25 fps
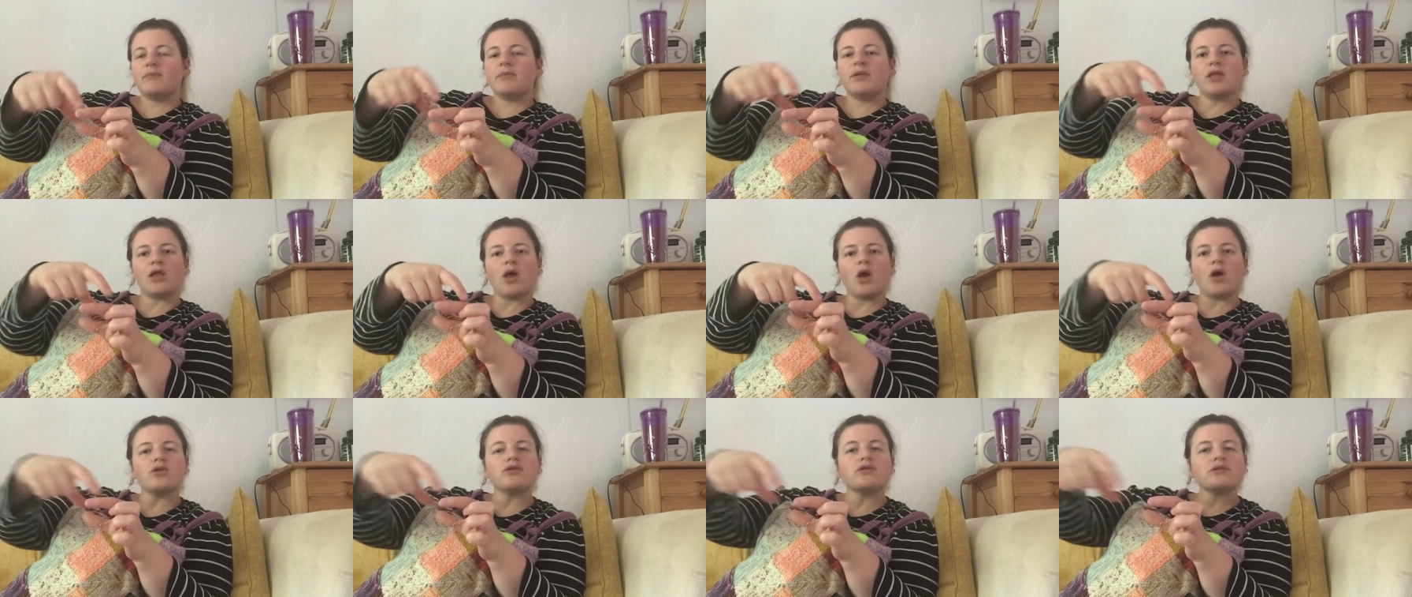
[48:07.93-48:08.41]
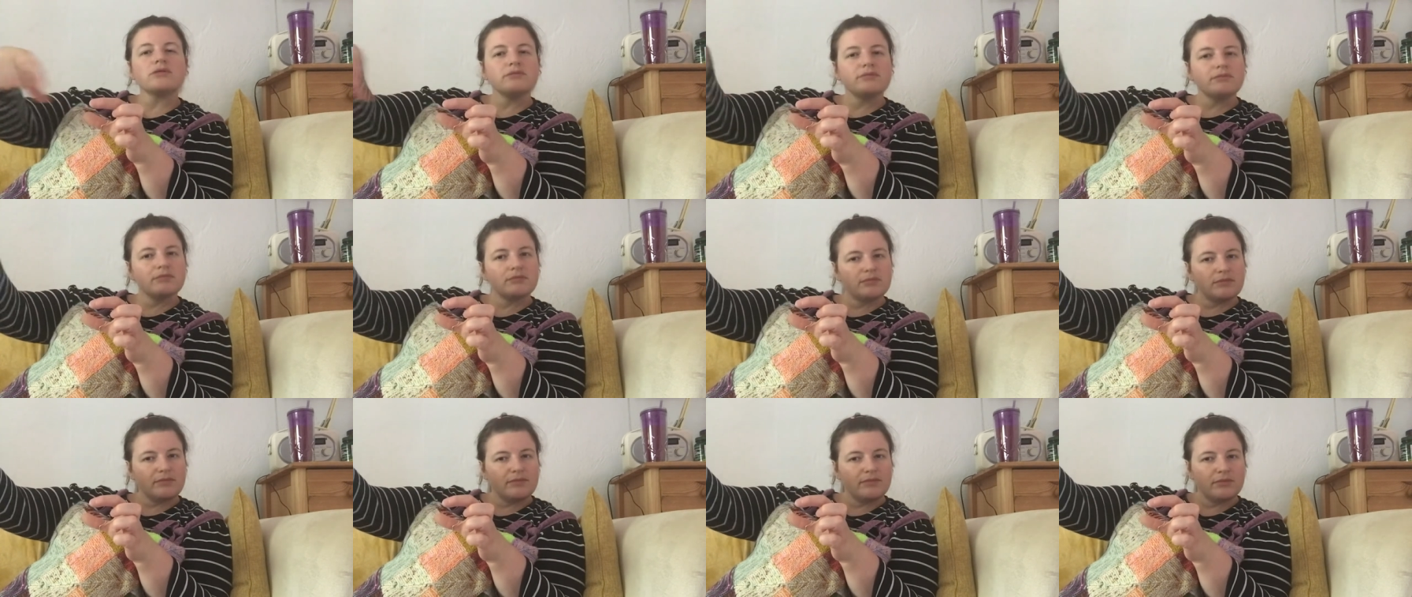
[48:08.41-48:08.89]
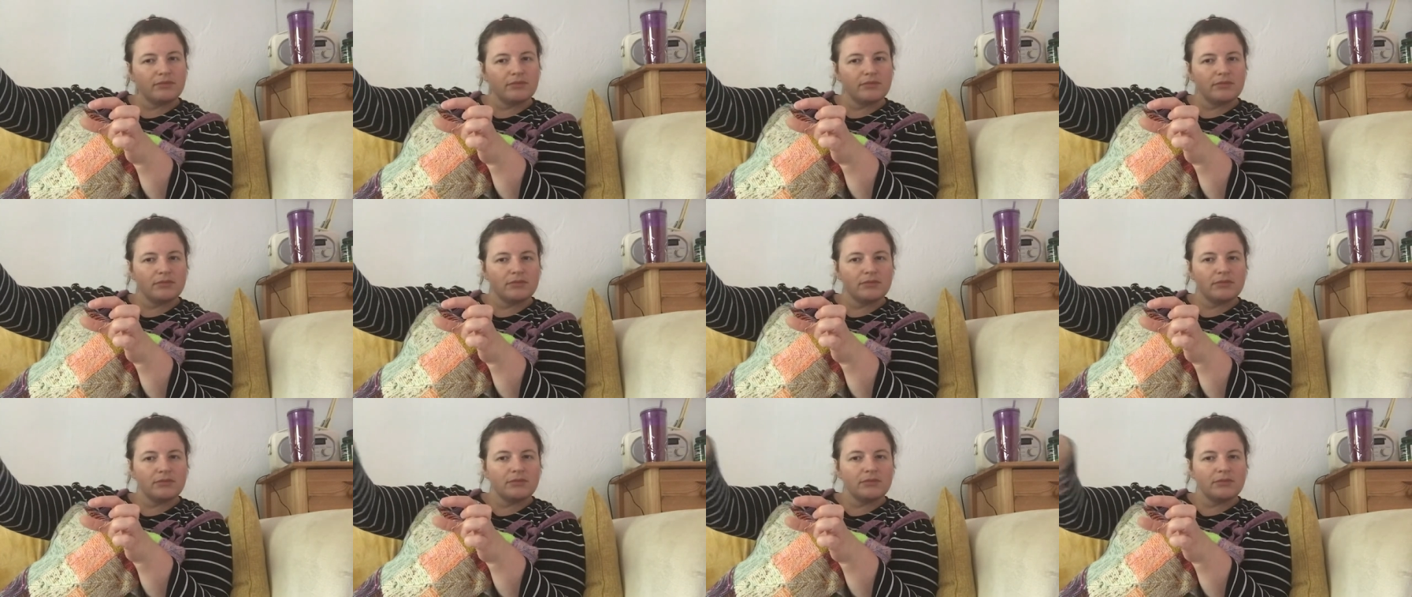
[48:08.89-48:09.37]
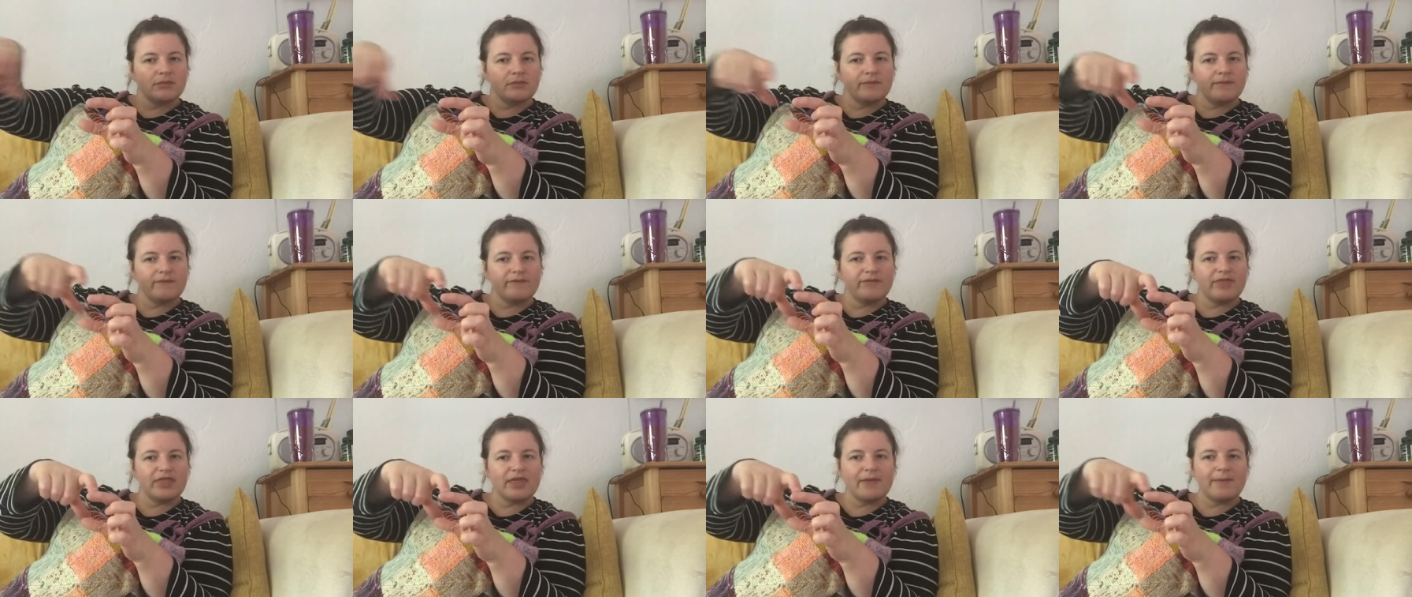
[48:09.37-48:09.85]
plot.
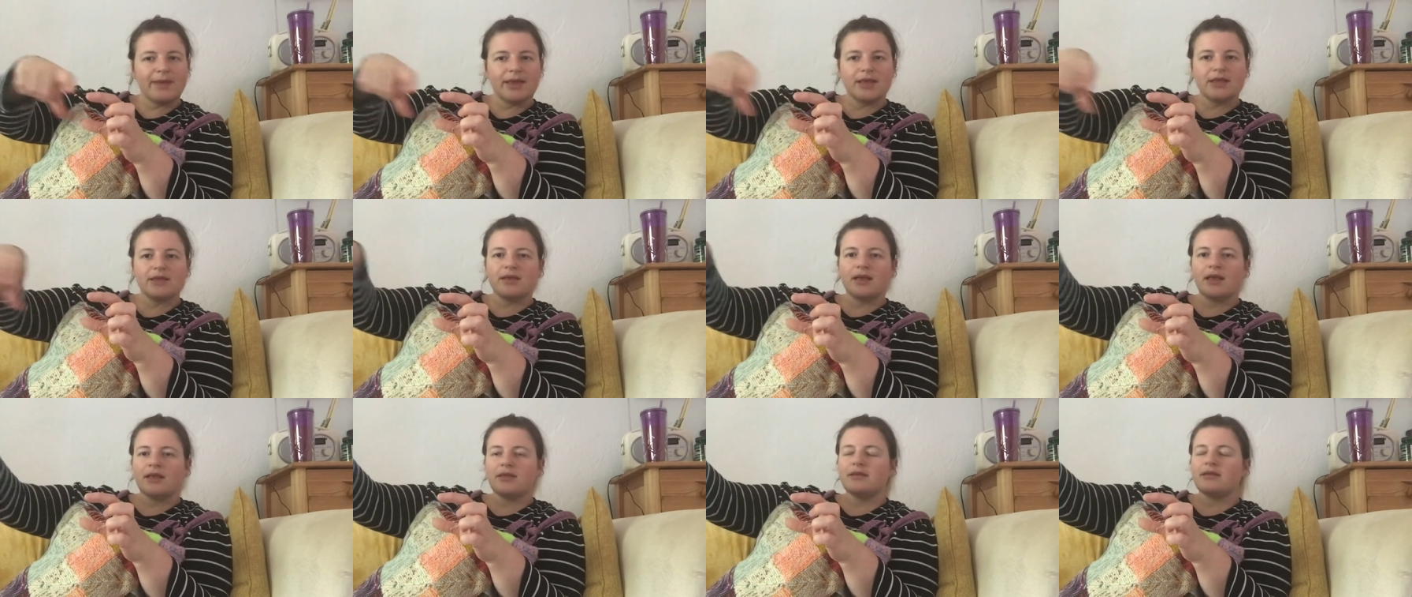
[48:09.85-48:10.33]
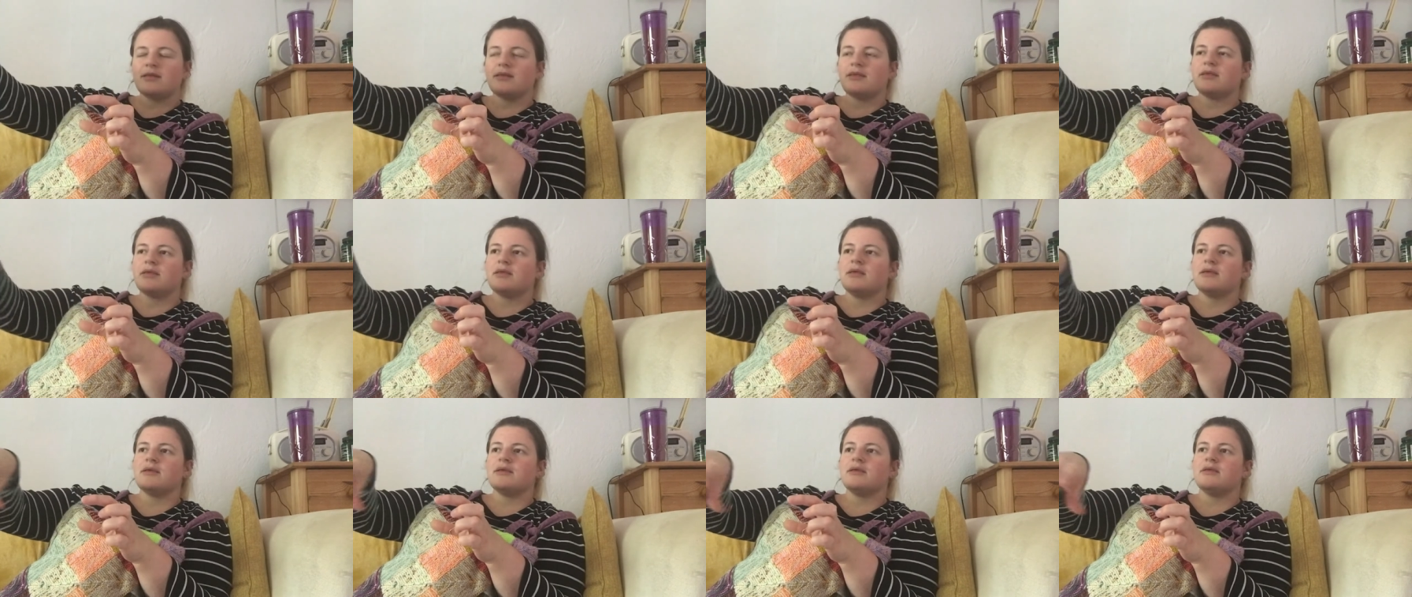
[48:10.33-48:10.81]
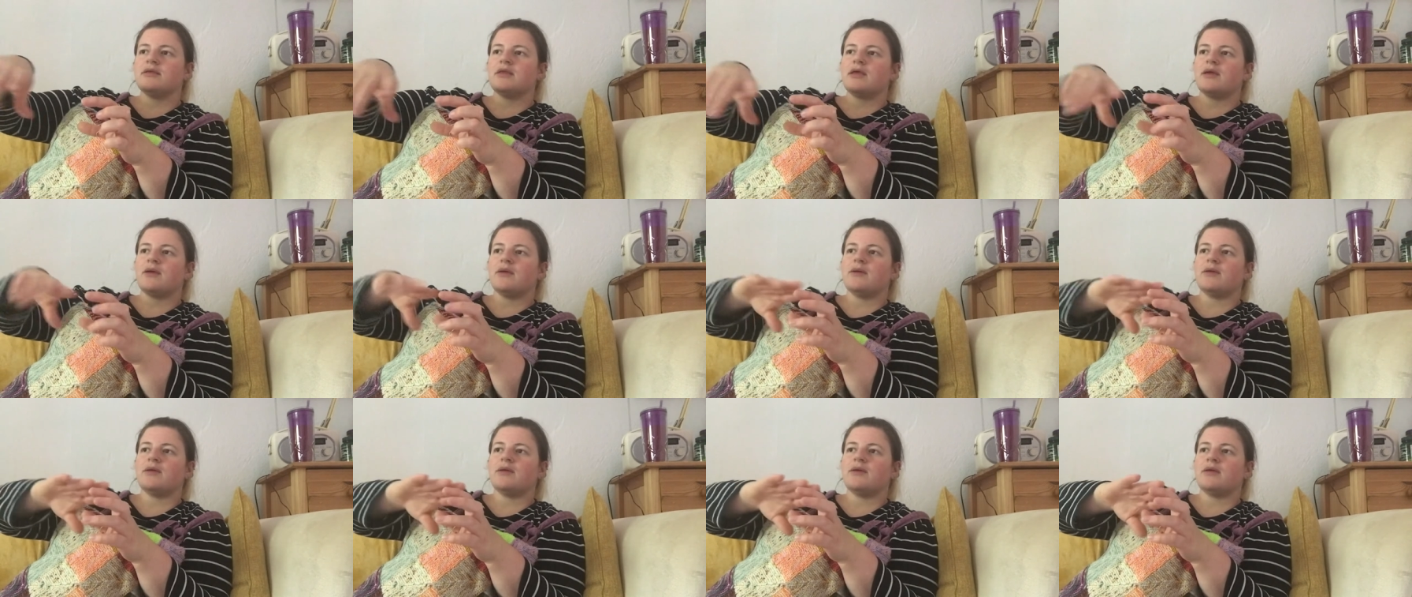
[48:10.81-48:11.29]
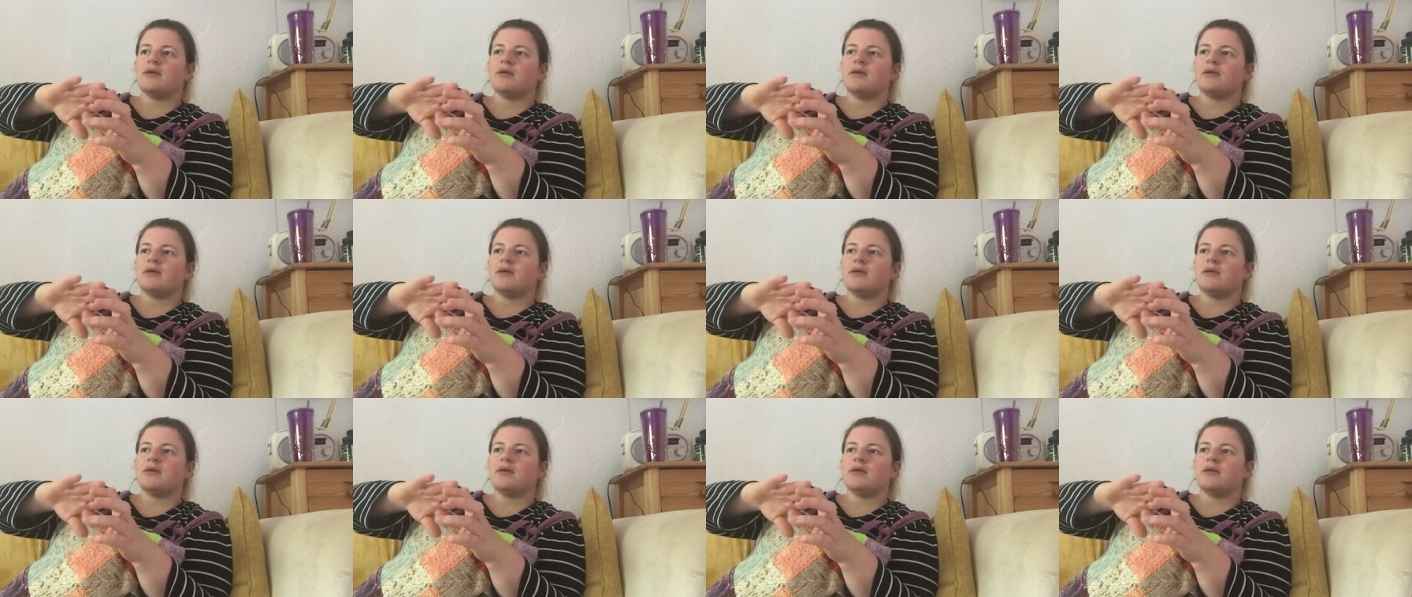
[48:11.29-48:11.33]
That makes sense. So,